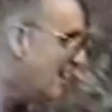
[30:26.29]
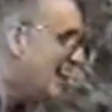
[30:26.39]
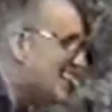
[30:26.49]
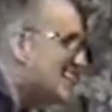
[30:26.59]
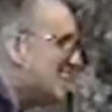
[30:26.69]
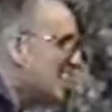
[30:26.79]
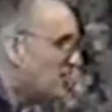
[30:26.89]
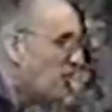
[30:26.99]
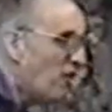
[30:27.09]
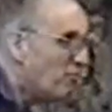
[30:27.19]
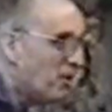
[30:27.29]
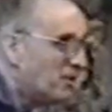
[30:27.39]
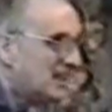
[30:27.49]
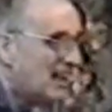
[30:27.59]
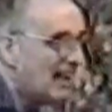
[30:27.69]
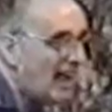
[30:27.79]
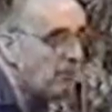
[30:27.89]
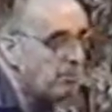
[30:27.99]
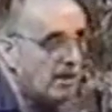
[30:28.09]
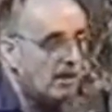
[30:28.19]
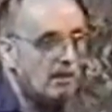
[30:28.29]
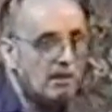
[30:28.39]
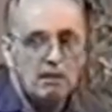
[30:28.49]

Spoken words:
They're getting ticked off because it ain't happening.